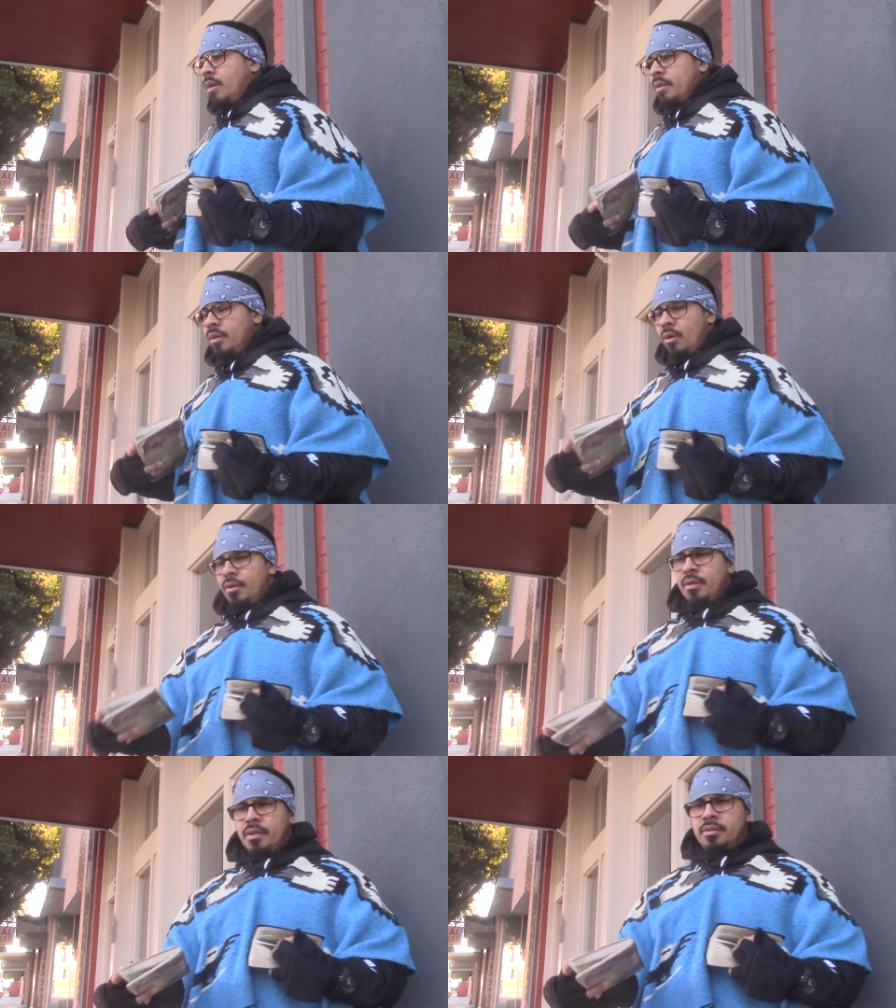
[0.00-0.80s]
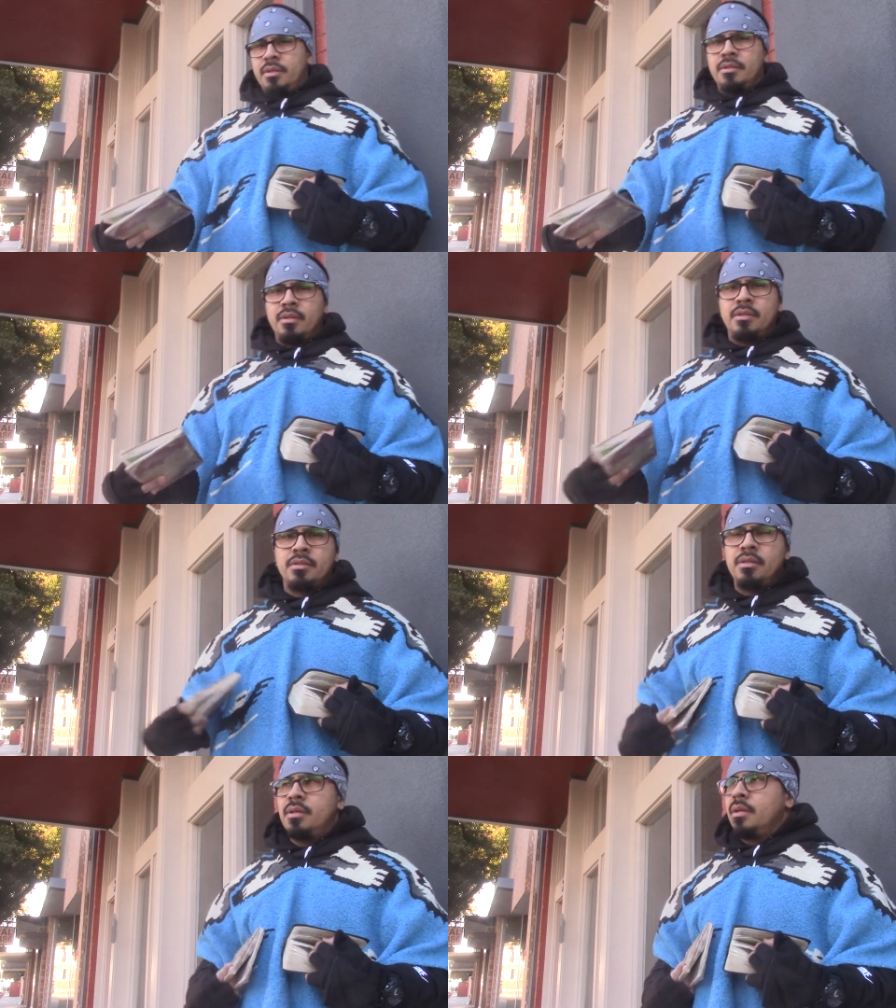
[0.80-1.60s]
you know, this this this
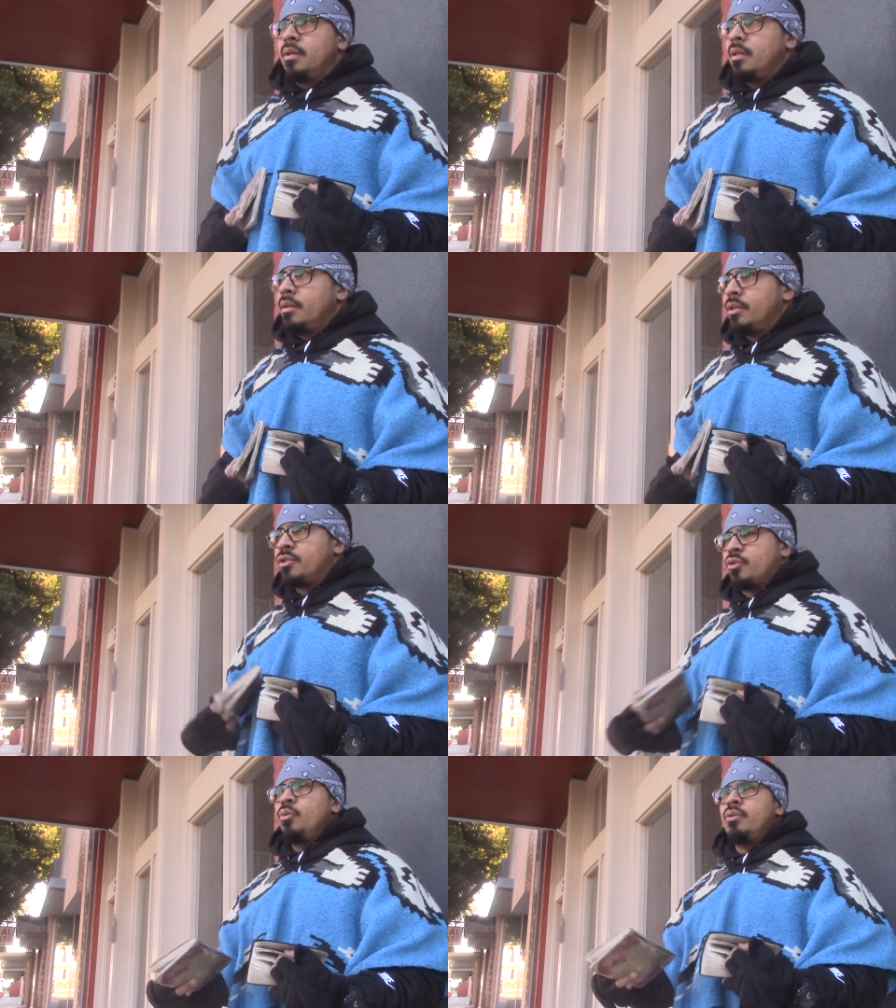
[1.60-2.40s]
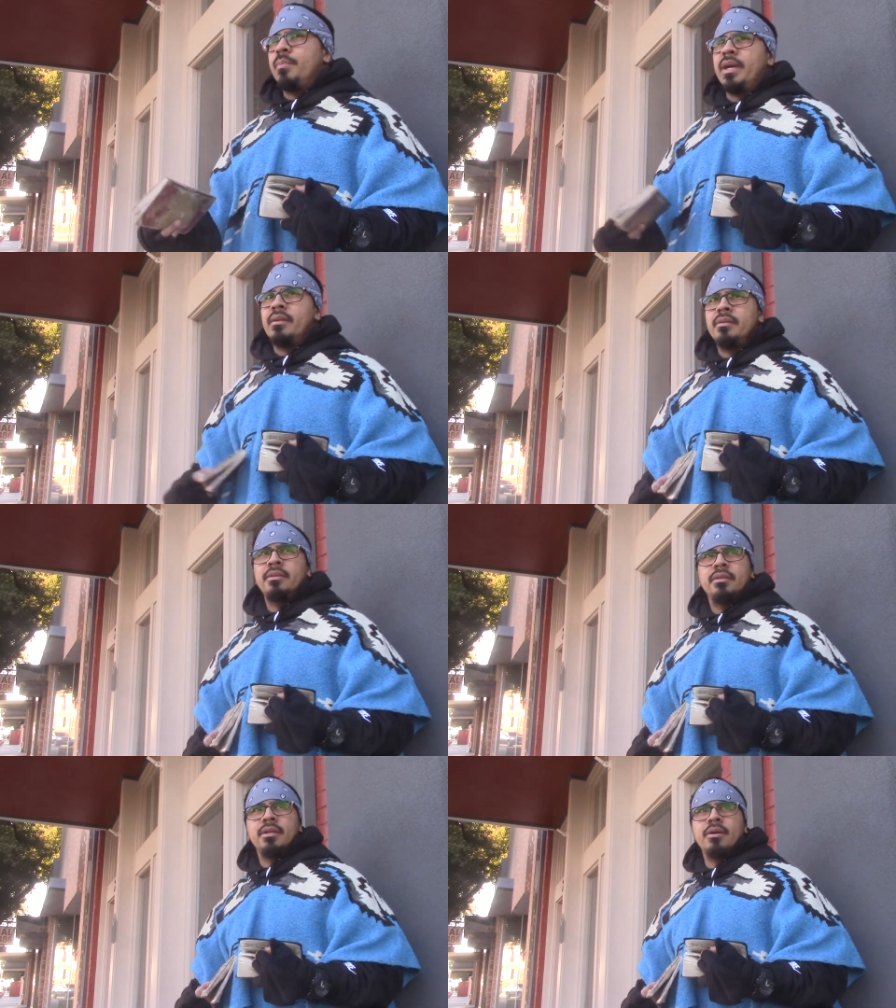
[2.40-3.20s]
this truth, man.
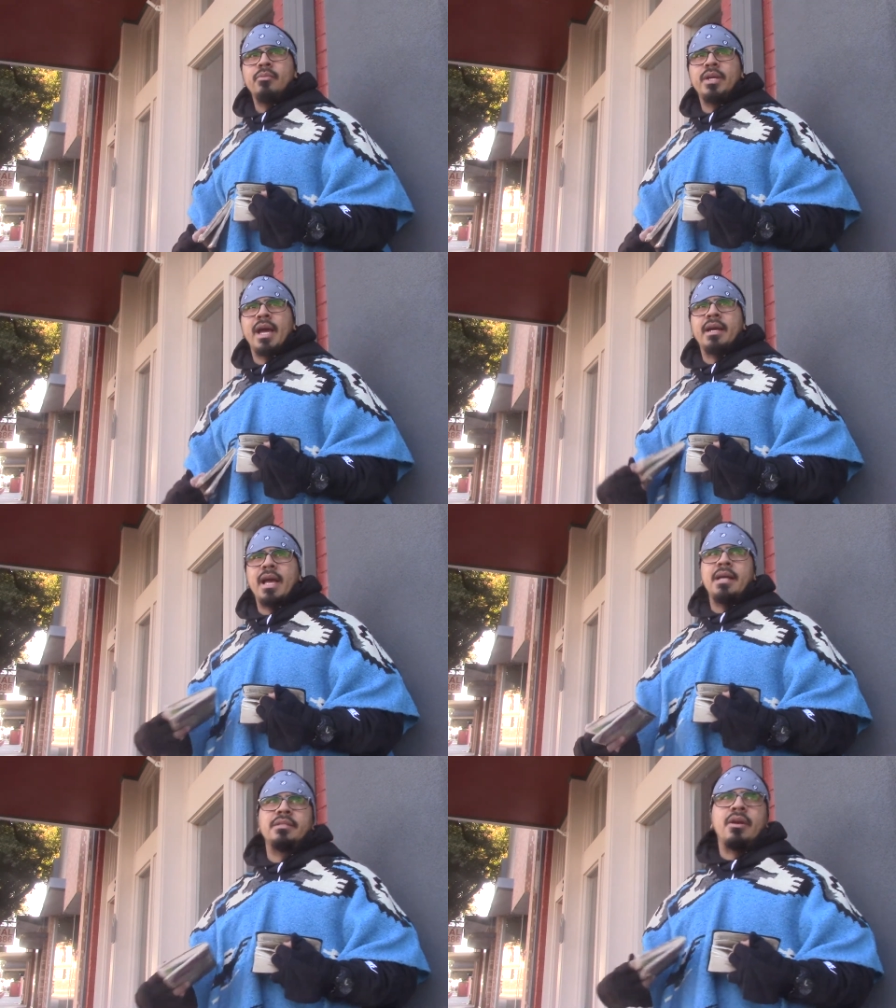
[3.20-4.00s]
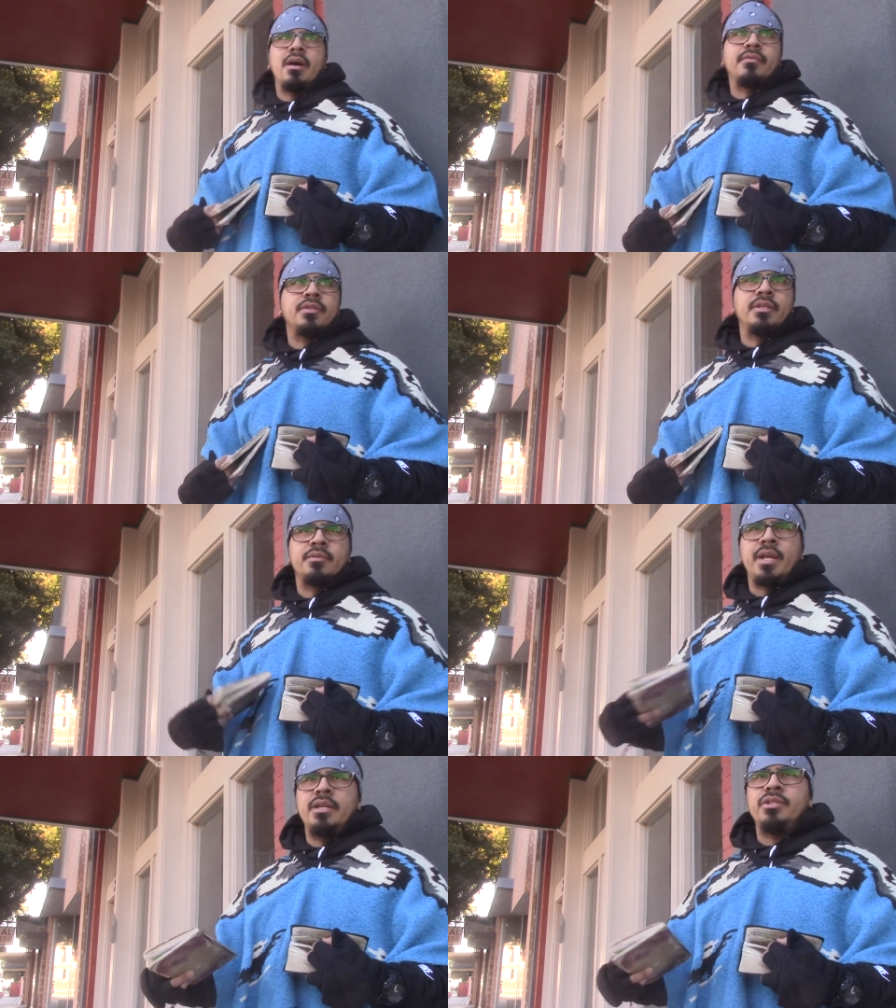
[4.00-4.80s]
You know, we can't cast it off to this
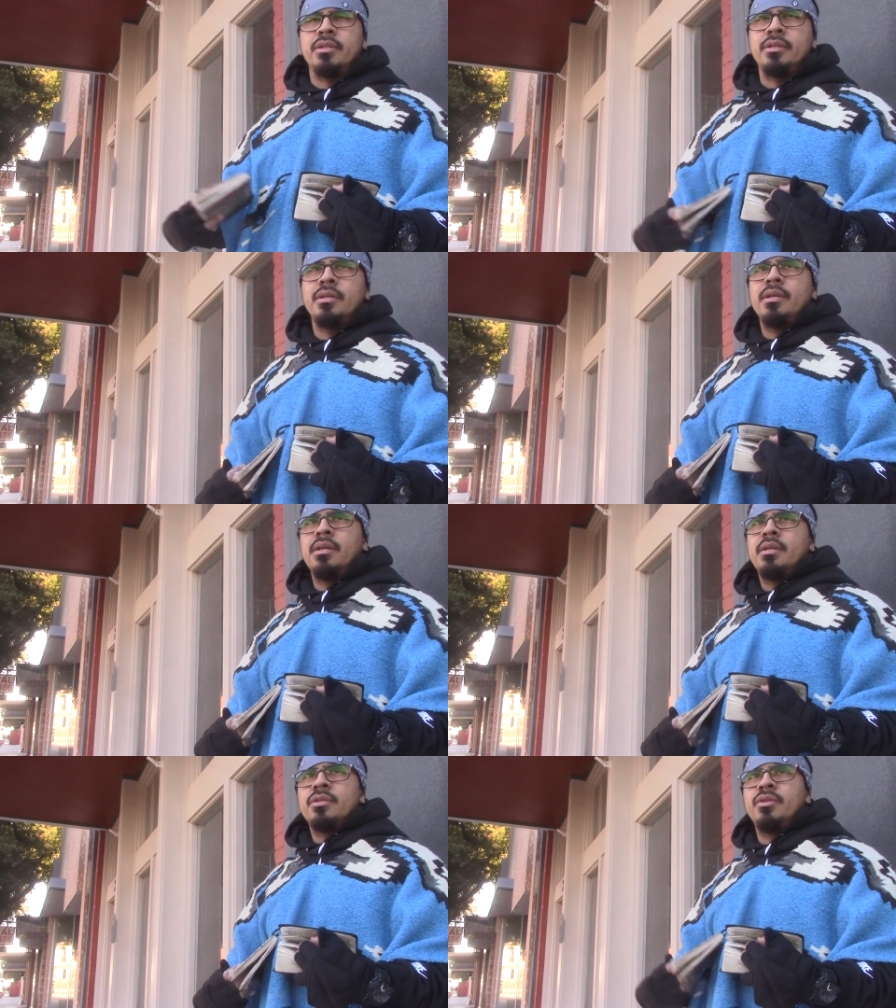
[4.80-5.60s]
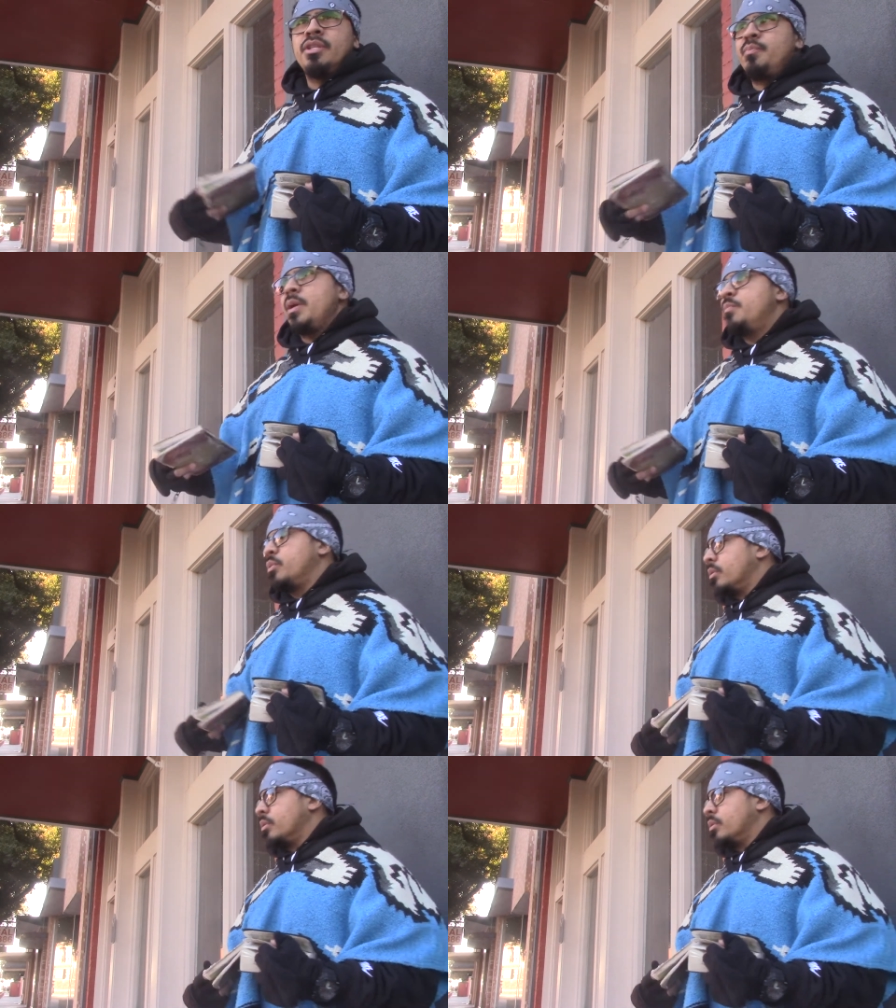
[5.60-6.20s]
nation, to these people.